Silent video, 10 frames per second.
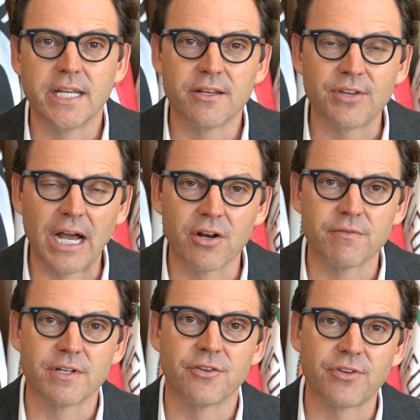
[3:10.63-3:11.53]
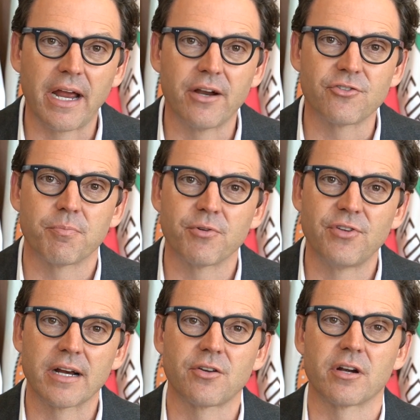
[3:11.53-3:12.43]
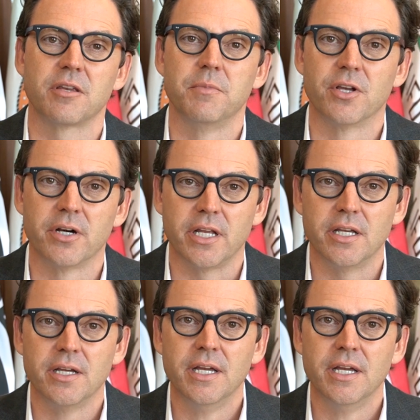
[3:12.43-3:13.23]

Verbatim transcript: It is out of a desire to protect our community,